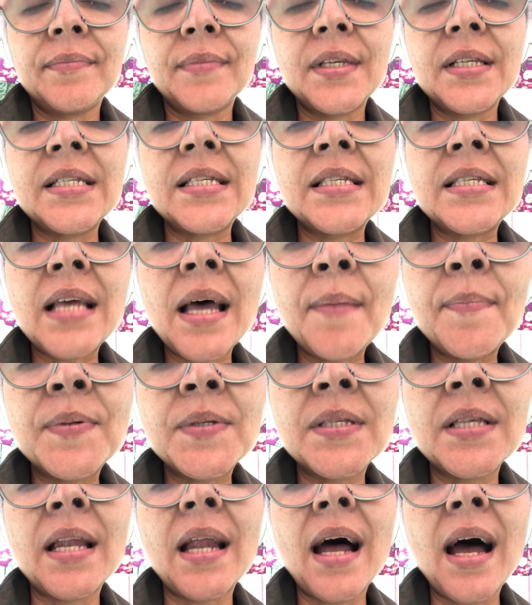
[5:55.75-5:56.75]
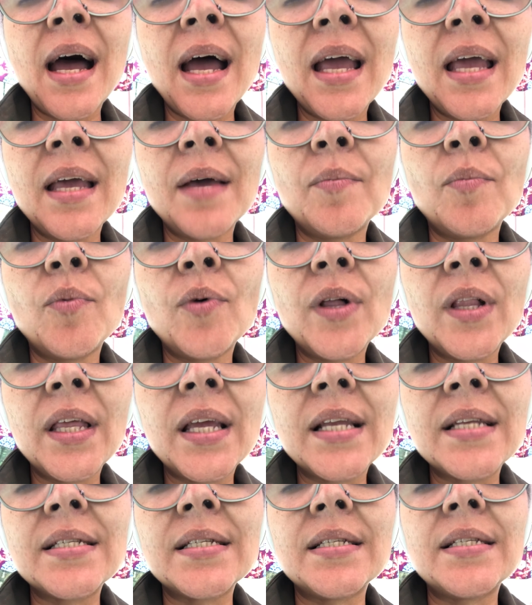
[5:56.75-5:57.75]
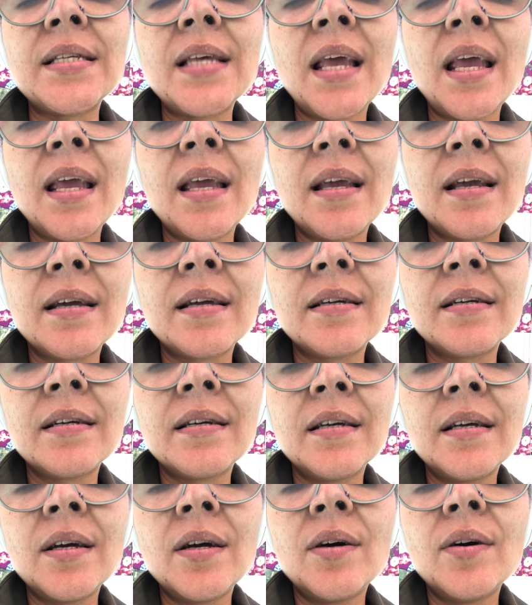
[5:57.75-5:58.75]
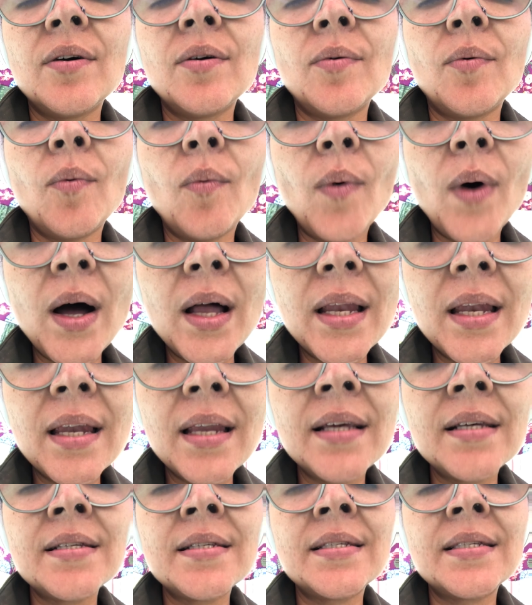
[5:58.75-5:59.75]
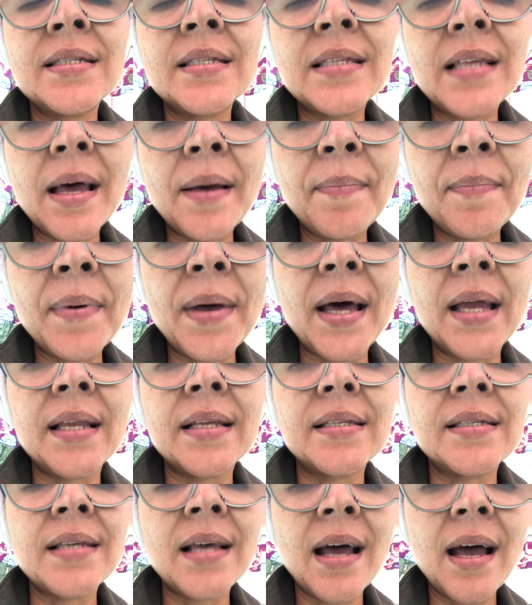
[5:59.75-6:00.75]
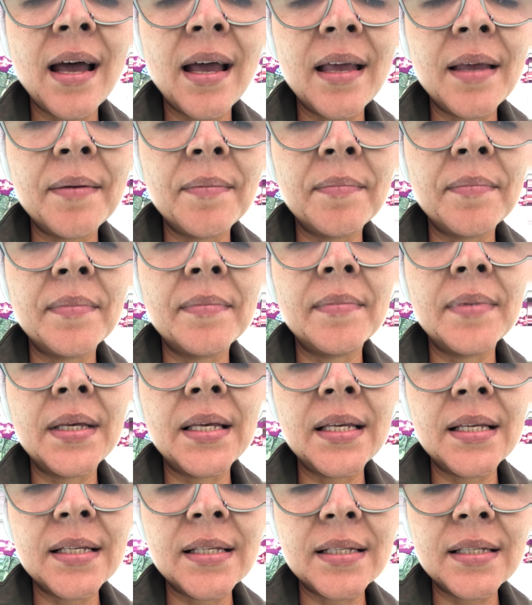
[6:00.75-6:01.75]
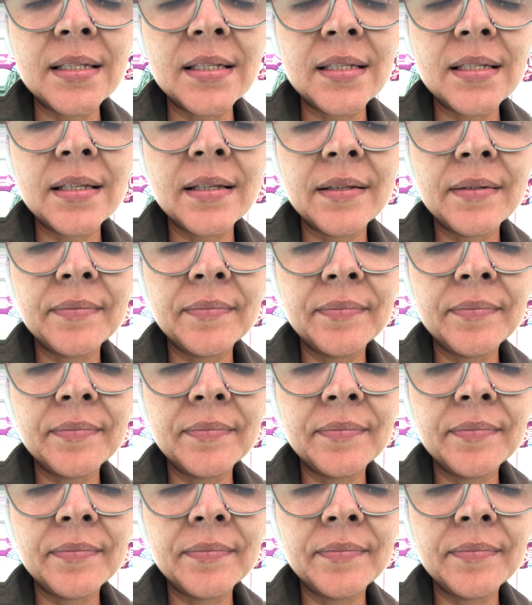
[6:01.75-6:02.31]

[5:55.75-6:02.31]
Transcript: The steps that I am willing to take one step at a time is